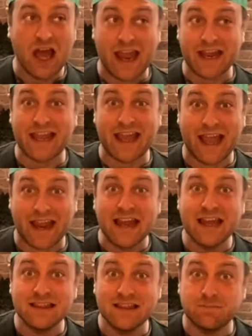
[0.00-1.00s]
aka
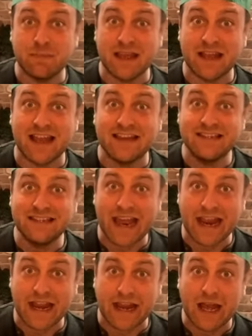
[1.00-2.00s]
this being a
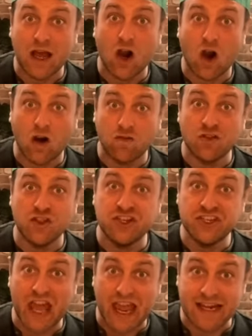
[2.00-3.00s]
day of the
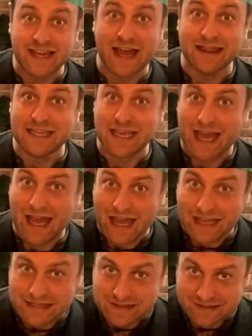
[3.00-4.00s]
dead and the
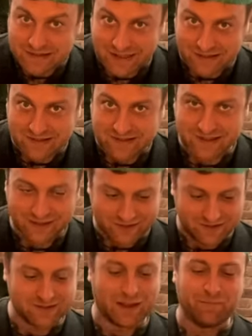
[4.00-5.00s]

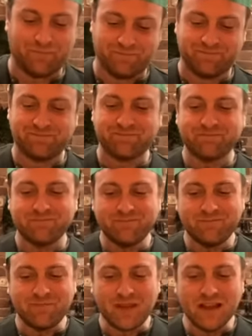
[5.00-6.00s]
ancestors.
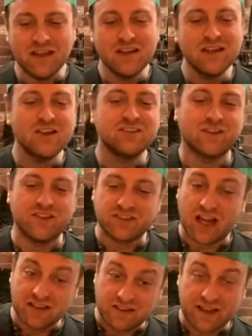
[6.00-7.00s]
So this
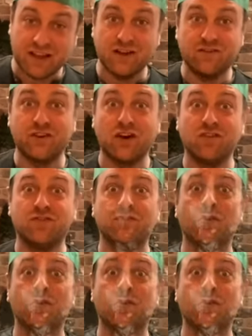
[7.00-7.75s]
idea of